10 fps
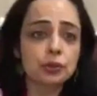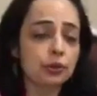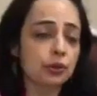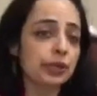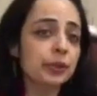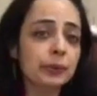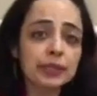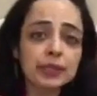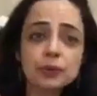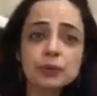or liquid
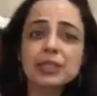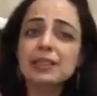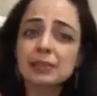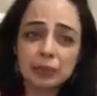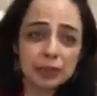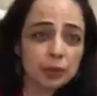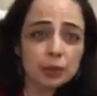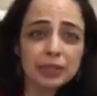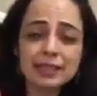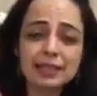that you eat that will go
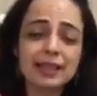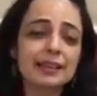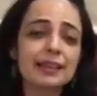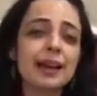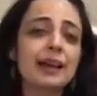inside,